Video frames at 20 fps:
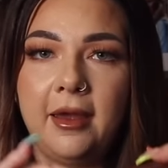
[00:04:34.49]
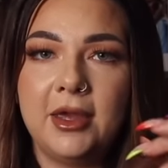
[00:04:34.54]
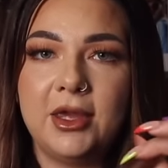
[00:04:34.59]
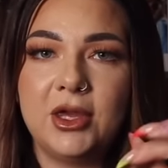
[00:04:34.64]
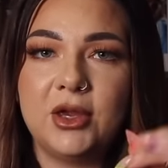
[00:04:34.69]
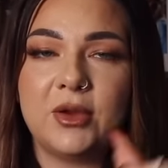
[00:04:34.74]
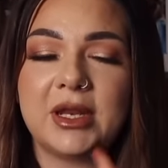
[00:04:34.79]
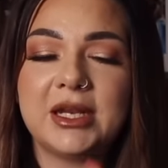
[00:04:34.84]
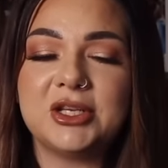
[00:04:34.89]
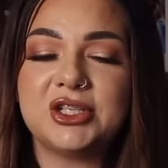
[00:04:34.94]

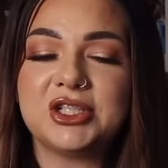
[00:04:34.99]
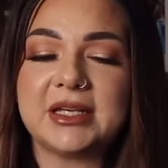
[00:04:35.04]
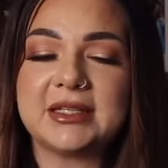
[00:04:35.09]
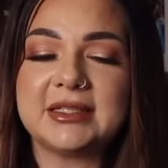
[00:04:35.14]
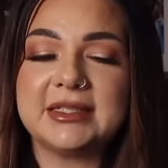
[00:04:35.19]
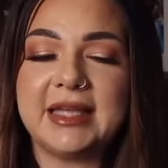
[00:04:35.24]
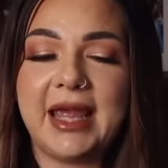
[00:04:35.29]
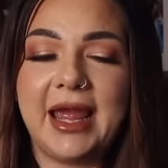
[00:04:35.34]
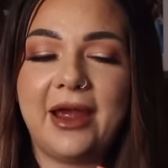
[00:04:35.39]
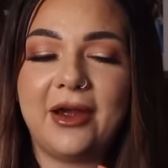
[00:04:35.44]
You can
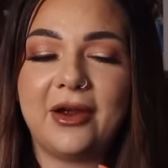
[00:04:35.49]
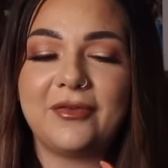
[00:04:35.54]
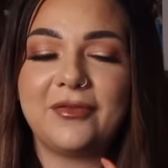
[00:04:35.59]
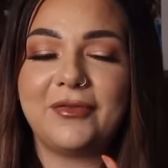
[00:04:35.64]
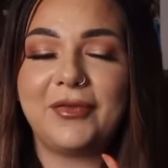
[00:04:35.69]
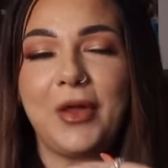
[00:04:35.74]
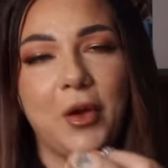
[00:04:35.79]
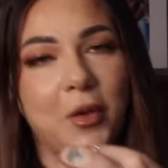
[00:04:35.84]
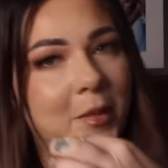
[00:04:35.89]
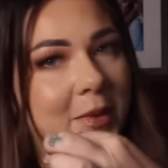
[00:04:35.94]
adjust the
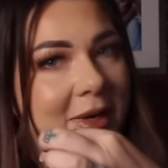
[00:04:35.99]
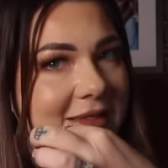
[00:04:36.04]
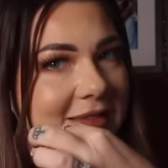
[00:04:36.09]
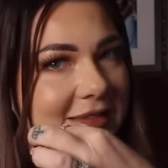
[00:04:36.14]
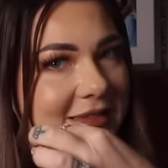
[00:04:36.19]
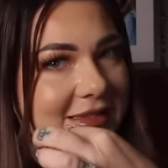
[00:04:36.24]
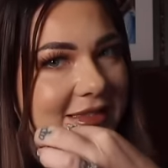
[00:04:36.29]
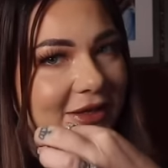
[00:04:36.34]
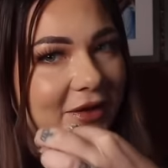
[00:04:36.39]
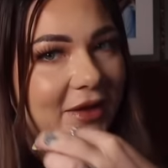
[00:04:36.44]
airflow, but it
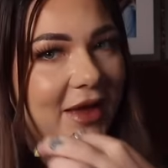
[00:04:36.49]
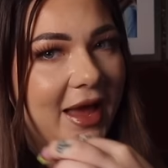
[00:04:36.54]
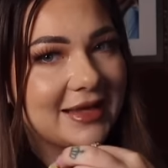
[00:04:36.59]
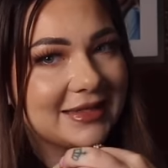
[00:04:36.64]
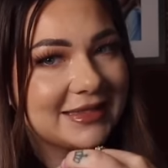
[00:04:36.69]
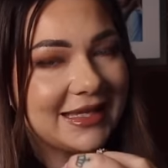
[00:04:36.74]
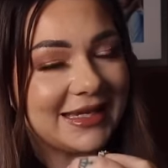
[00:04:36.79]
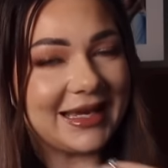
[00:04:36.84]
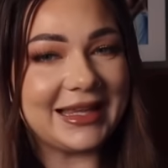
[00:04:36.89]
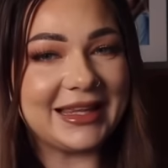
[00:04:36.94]
still
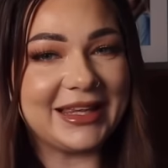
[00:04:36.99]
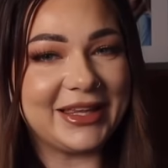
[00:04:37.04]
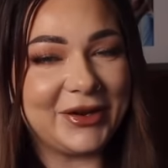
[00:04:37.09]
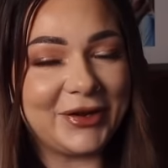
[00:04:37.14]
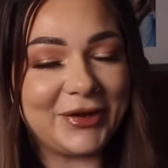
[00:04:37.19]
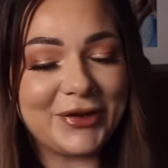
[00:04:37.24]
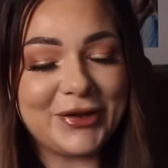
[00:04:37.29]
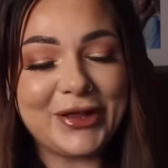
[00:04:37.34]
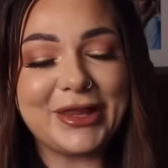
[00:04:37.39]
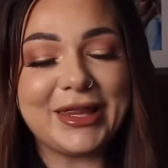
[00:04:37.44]
has like a
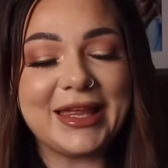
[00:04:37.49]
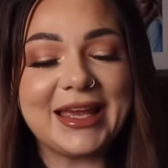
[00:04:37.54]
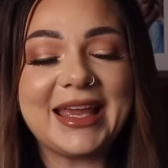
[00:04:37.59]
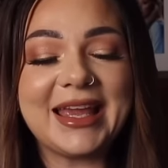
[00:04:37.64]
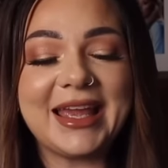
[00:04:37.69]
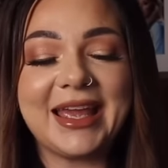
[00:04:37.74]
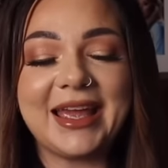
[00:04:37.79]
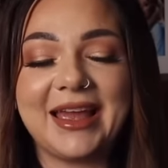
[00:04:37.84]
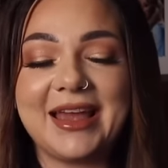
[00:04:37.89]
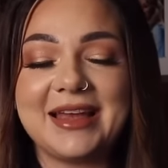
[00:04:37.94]
little
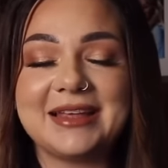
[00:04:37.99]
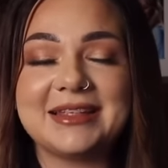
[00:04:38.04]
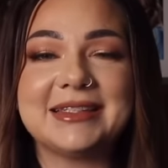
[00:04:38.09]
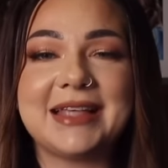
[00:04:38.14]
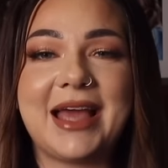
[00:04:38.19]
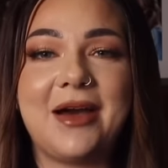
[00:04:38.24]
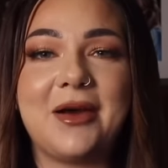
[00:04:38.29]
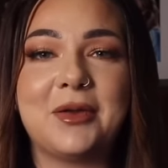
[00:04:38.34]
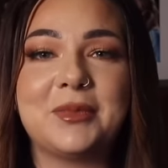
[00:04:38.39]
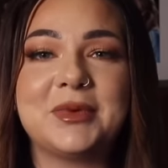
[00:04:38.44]
clicking
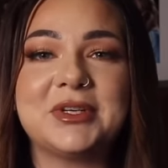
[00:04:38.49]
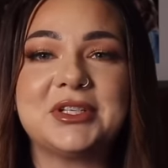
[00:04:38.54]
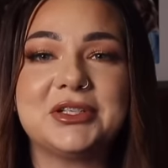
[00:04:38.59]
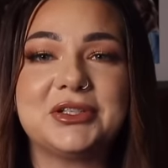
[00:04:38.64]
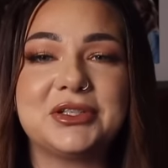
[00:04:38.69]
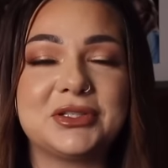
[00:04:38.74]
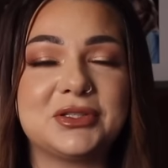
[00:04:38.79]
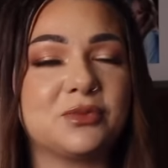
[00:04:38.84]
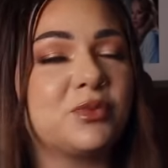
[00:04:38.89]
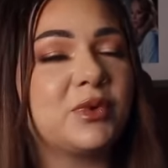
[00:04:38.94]
sound, which
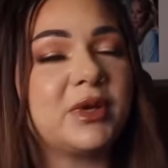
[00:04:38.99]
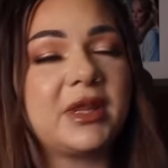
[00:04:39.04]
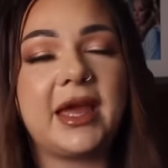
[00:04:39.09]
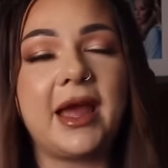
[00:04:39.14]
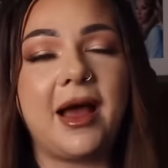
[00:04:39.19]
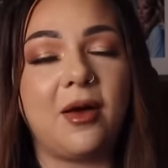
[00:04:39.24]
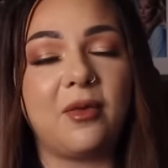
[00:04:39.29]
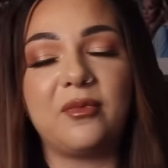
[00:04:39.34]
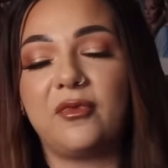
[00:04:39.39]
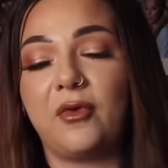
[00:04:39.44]
is just really
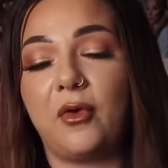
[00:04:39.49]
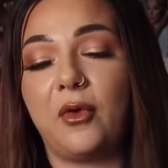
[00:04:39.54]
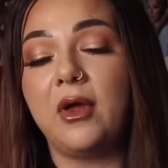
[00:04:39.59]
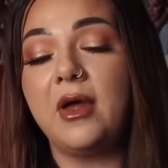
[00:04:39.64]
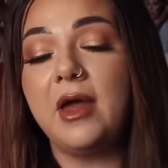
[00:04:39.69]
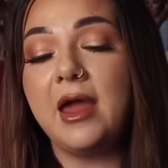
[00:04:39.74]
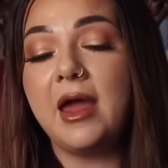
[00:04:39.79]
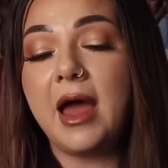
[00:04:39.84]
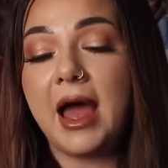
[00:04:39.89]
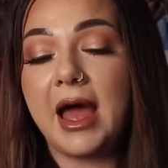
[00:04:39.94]
helpful.
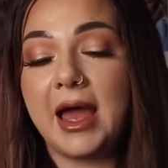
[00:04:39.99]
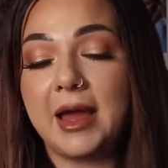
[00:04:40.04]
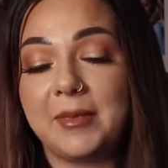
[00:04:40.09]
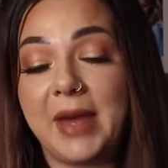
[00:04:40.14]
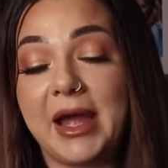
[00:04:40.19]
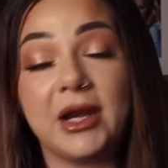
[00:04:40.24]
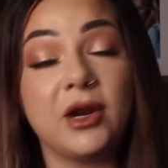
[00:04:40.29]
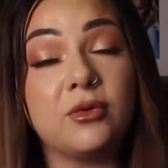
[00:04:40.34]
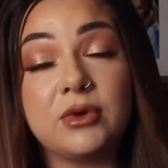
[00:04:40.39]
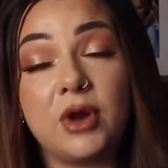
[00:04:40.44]

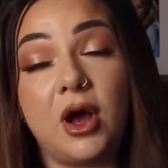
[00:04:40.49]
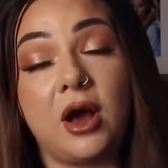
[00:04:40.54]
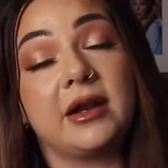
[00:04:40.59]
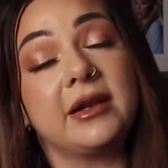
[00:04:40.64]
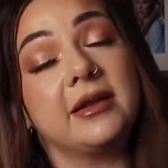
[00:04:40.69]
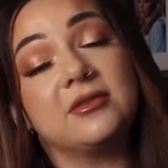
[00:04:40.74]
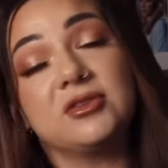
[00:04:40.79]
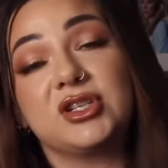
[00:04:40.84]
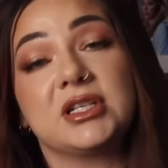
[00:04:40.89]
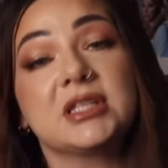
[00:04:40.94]
I know not
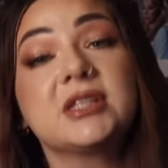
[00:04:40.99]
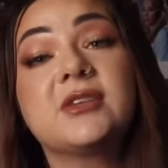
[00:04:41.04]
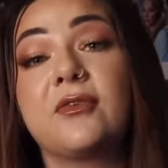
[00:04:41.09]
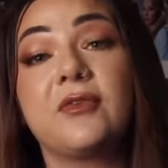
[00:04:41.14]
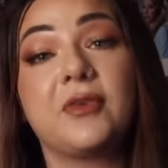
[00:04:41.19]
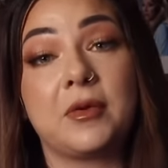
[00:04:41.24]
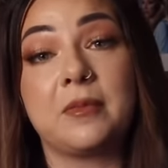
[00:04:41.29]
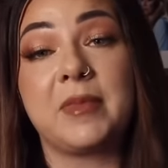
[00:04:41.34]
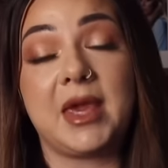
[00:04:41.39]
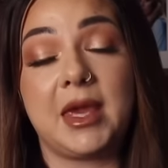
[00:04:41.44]
just
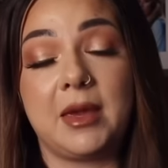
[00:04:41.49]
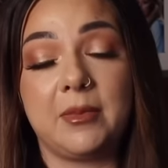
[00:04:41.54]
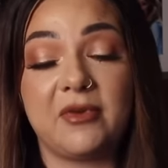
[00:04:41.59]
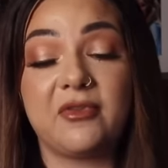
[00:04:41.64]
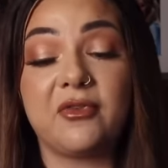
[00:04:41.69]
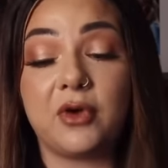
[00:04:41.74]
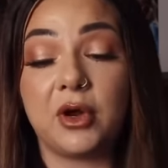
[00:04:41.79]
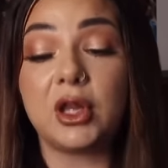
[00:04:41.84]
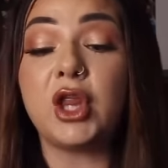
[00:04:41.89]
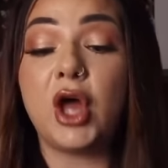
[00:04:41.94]
for me, but
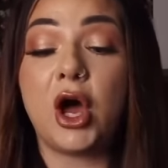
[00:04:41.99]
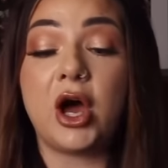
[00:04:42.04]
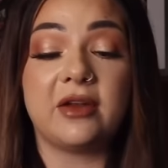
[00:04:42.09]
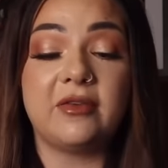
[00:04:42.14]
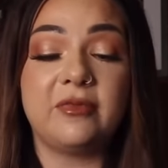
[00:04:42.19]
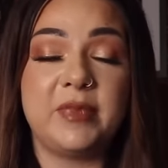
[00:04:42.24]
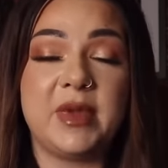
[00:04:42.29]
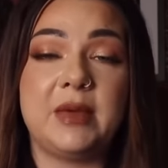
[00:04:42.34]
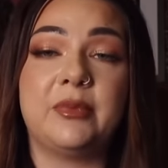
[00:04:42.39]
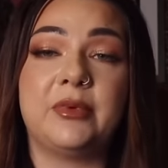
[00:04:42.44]
for a lot
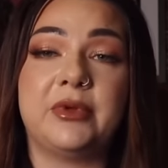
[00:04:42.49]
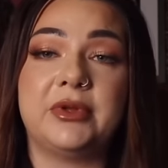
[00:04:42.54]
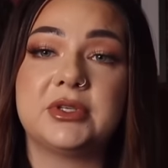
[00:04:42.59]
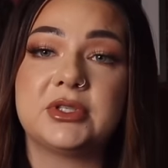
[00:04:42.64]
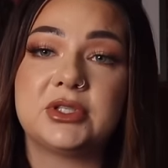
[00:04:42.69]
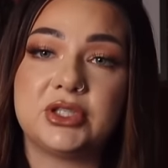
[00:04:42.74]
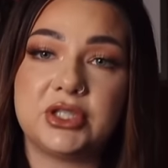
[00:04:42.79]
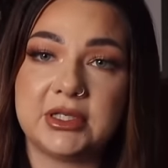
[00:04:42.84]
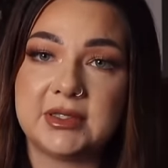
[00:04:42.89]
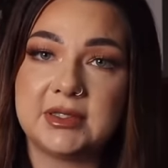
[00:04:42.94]
of people, it's
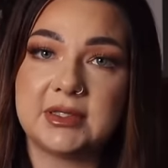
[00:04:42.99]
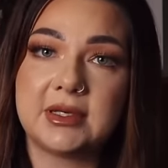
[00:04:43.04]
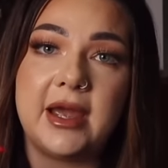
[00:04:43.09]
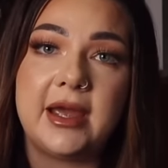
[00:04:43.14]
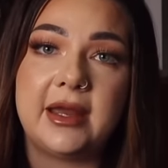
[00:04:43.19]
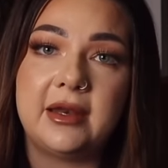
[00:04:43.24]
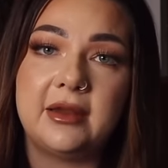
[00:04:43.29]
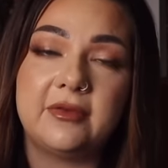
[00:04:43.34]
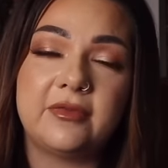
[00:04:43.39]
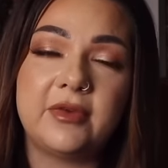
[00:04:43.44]
just
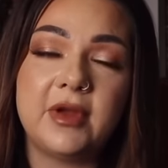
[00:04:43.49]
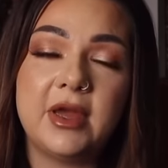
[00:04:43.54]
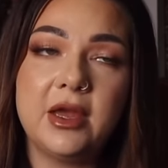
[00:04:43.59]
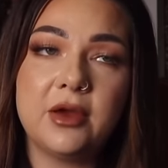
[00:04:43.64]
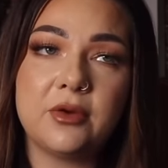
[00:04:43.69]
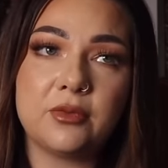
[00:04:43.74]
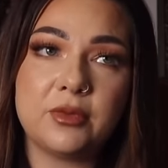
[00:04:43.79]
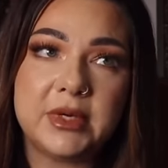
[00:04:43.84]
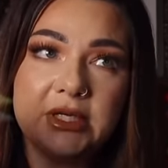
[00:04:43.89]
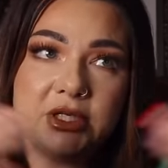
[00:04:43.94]
kind of
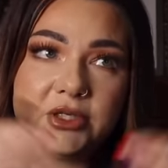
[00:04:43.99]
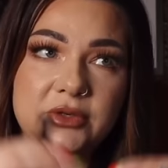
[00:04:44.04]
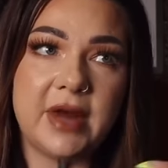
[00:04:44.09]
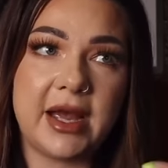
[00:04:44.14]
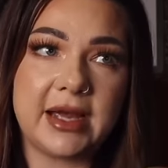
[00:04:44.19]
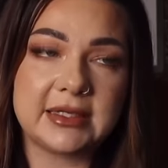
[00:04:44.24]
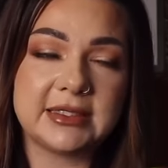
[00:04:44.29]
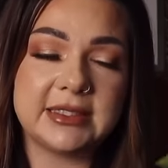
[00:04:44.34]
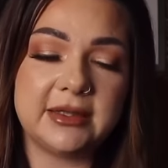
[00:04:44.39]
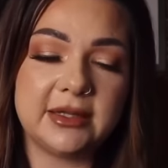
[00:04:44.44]

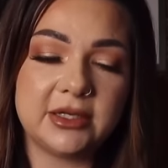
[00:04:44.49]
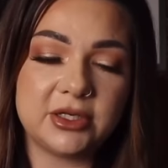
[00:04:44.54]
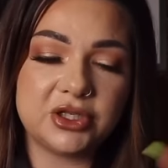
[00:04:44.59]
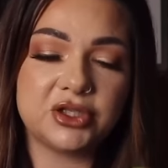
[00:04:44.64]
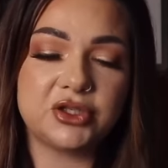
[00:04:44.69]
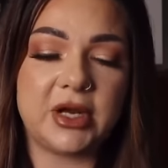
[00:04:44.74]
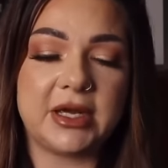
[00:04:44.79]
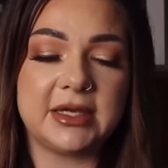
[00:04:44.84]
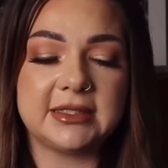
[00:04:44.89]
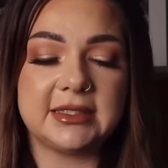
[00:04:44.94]
redirecting their
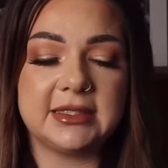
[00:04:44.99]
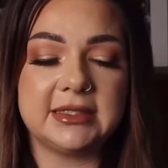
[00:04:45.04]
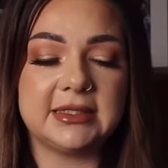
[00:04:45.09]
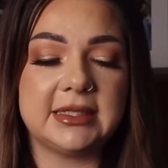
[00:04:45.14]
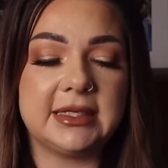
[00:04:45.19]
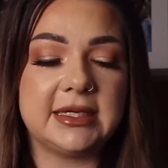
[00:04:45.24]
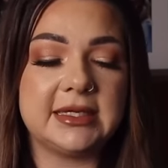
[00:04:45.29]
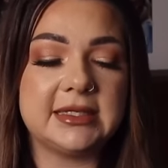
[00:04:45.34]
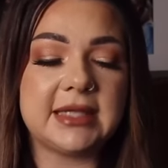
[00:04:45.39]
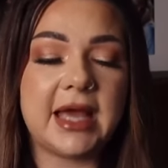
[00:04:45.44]
stresses
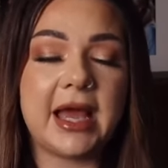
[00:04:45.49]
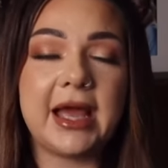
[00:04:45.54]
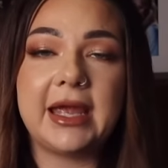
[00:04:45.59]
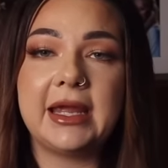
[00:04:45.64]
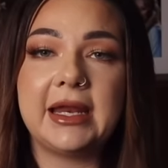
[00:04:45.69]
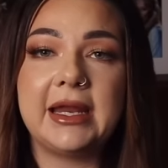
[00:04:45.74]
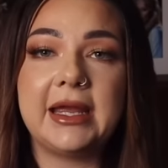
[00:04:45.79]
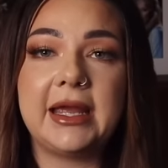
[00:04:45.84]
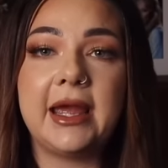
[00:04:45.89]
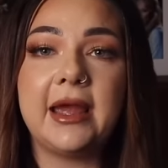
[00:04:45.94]
and
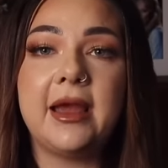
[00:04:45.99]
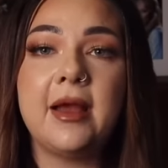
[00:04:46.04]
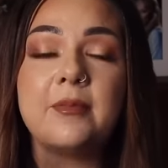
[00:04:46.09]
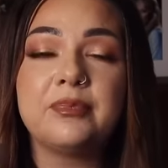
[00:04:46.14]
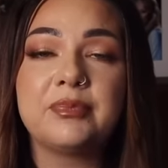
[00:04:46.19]
anxiety.